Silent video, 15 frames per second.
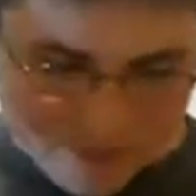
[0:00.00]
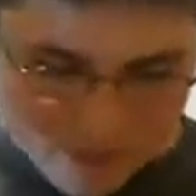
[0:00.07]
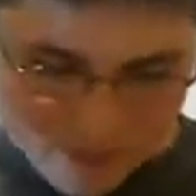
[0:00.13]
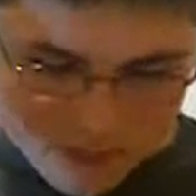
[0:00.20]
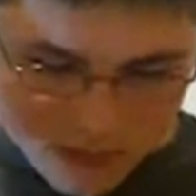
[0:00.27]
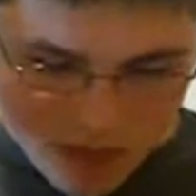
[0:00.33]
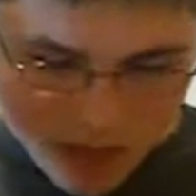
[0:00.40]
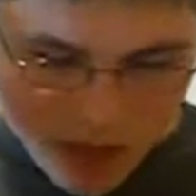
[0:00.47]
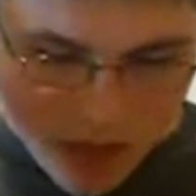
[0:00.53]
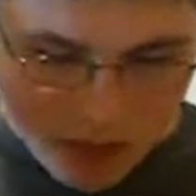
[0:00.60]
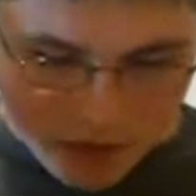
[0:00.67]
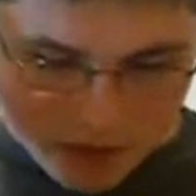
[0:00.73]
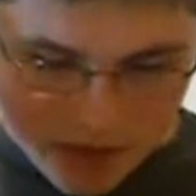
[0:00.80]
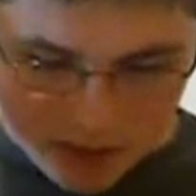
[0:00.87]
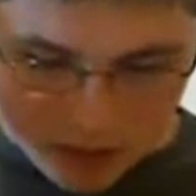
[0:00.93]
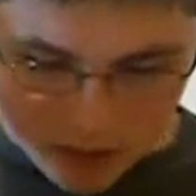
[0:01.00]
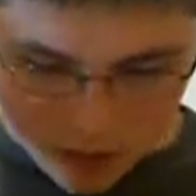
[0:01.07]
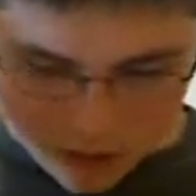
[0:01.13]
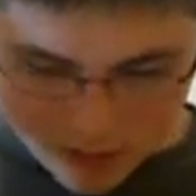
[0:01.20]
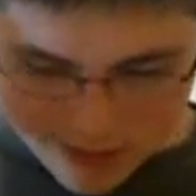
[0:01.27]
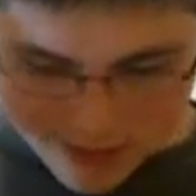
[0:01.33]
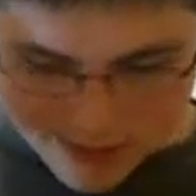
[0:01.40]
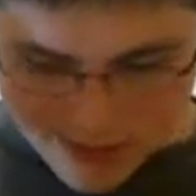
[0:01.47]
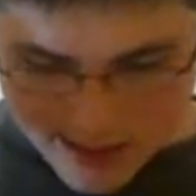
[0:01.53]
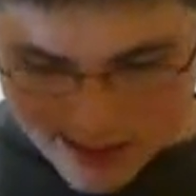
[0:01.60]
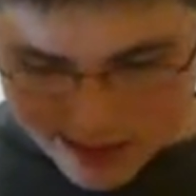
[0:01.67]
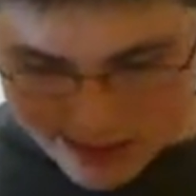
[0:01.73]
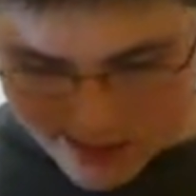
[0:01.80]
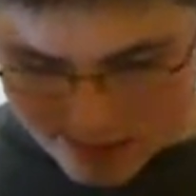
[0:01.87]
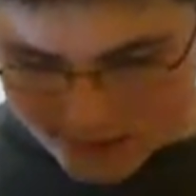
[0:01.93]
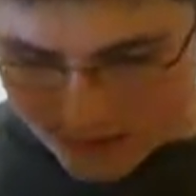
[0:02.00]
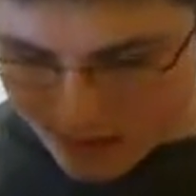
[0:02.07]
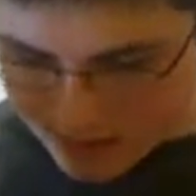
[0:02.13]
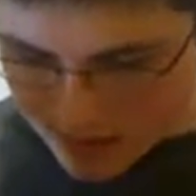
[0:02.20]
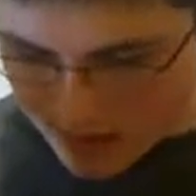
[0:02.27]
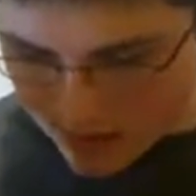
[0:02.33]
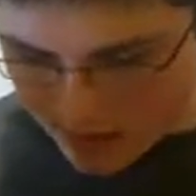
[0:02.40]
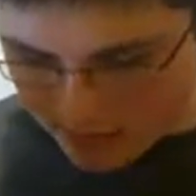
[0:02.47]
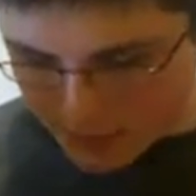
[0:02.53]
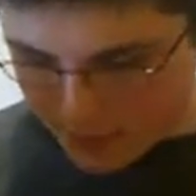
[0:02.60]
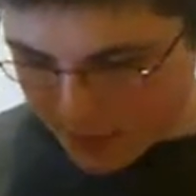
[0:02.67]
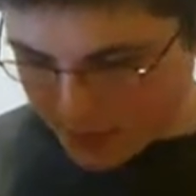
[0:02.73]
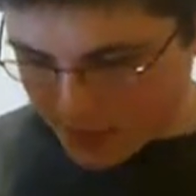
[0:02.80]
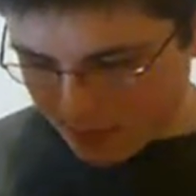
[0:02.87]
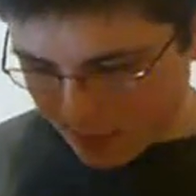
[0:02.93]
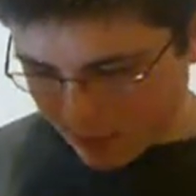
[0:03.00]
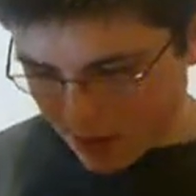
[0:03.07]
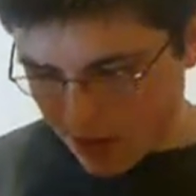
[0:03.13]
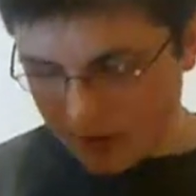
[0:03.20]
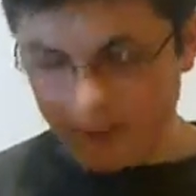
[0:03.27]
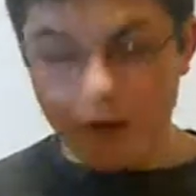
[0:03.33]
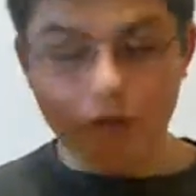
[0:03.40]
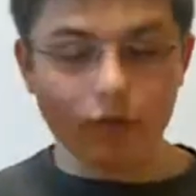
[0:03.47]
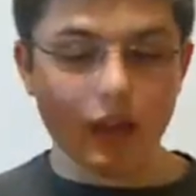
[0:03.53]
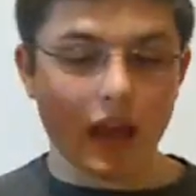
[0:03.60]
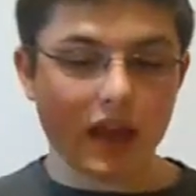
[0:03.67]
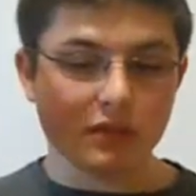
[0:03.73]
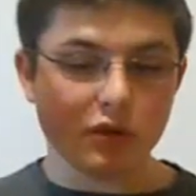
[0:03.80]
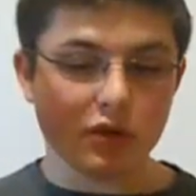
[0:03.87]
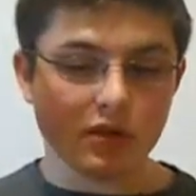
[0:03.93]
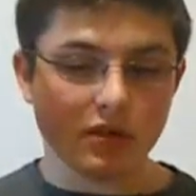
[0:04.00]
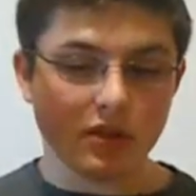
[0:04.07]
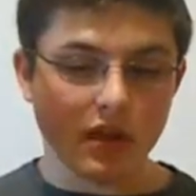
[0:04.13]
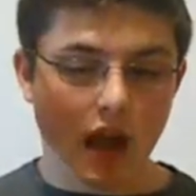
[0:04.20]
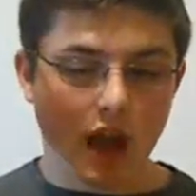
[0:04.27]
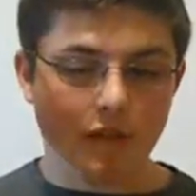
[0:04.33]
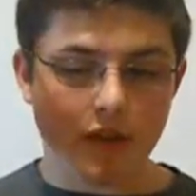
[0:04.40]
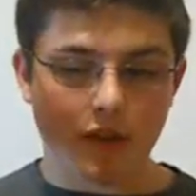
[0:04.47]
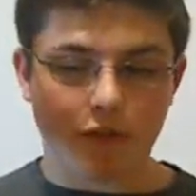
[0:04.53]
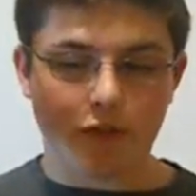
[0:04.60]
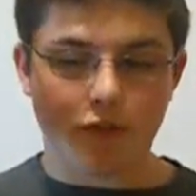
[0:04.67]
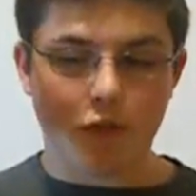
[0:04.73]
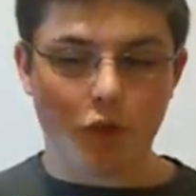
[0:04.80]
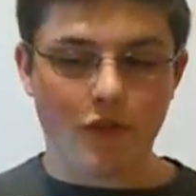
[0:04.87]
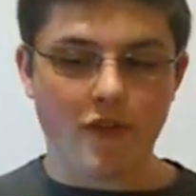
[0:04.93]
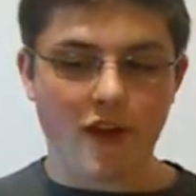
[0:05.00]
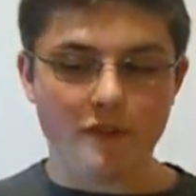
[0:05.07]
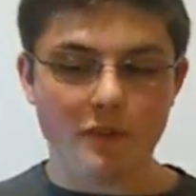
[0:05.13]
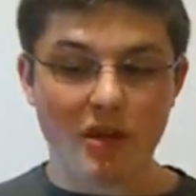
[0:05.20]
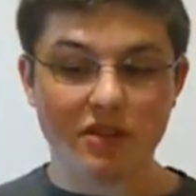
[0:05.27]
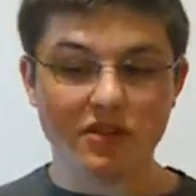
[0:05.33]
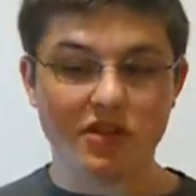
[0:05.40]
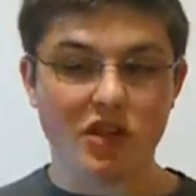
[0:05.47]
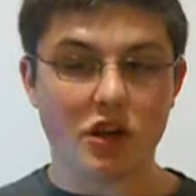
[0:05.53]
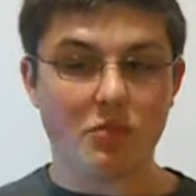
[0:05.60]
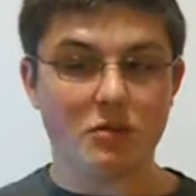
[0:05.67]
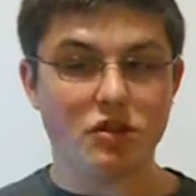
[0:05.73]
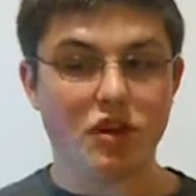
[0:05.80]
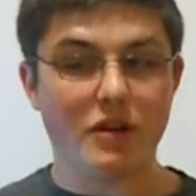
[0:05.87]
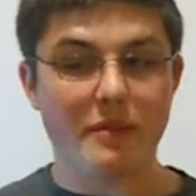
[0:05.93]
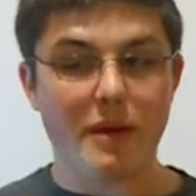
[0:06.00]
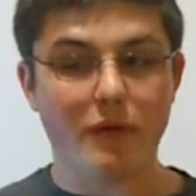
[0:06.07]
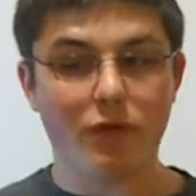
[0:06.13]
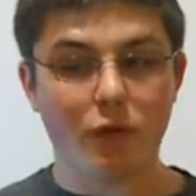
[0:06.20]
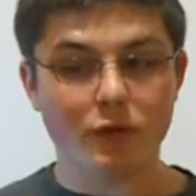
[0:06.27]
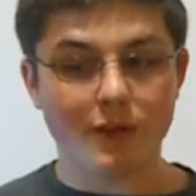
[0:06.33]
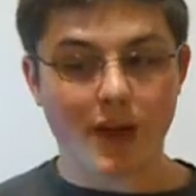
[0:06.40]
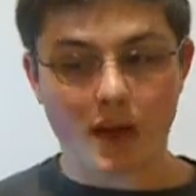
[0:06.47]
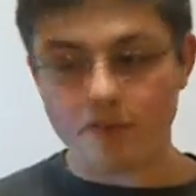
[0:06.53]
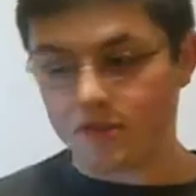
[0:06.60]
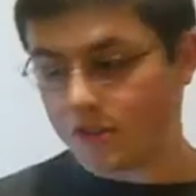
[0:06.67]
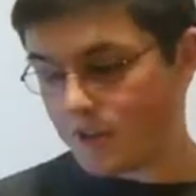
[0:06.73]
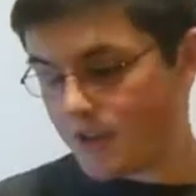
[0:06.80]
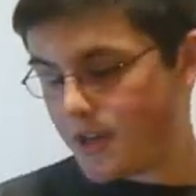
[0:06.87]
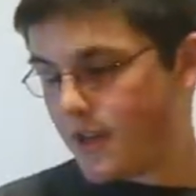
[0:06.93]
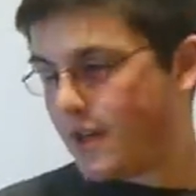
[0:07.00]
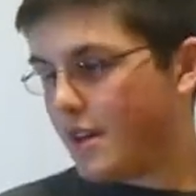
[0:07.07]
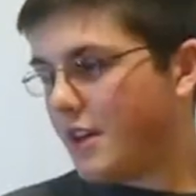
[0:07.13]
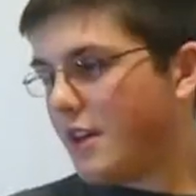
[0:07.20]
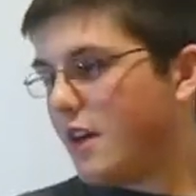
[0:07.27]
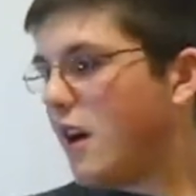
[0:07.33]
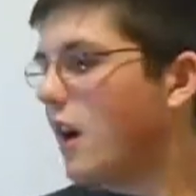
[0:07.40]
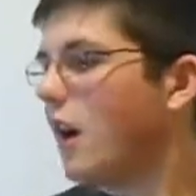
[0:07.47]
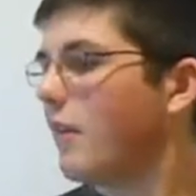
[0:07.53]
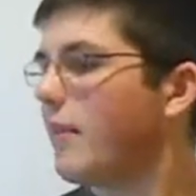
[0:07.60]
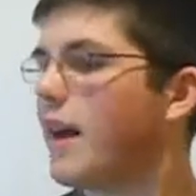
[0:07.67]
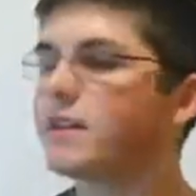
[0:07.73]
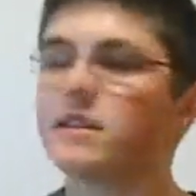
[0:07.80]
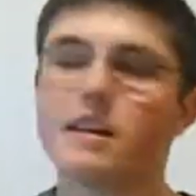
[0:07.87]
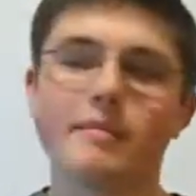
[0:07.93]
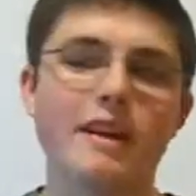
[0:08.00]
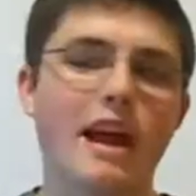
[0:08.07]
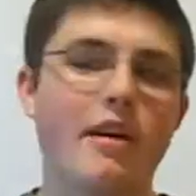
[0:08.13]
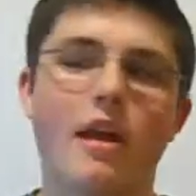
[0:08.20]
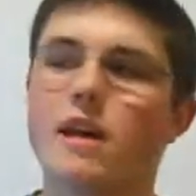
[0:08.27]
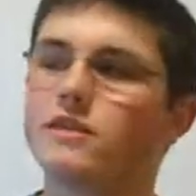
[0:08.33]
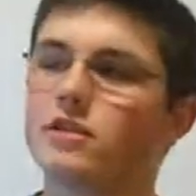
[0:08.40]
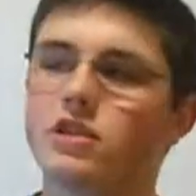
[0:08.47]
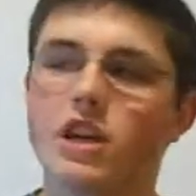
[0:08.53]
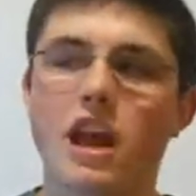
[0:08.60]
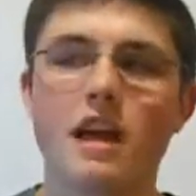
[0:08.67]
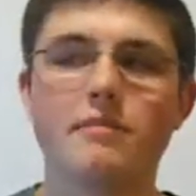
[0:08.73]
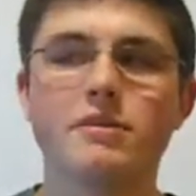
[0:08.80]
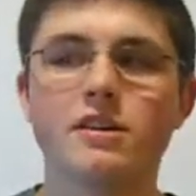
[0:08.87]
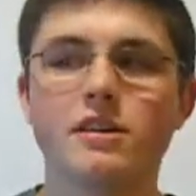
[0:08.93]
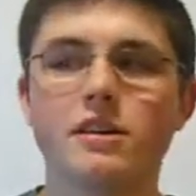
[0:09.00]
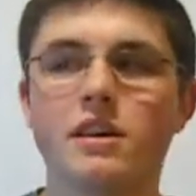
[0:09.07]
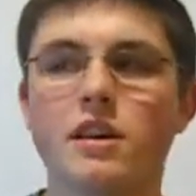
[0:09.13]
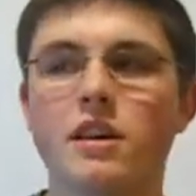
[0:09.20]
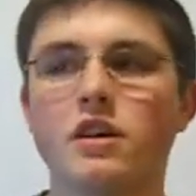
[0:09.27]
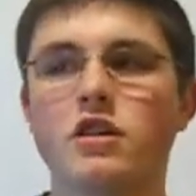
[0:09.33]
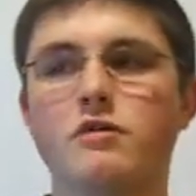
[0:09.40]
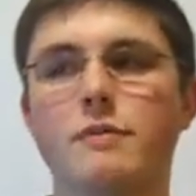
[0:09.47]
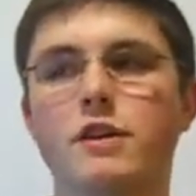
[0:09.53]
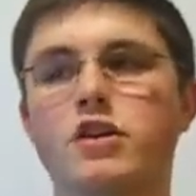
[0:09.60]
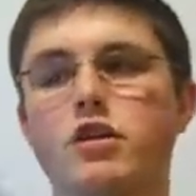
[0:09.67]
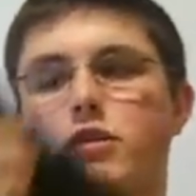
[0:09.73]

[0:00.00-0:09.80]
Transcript: than that, not a whole lot to say. It's pretty simple gun, very reliable. I've had it for 4 or 5 months, skirmished it about 4 times. Hasn't let me down, hasn't jammed. Just make sure that when you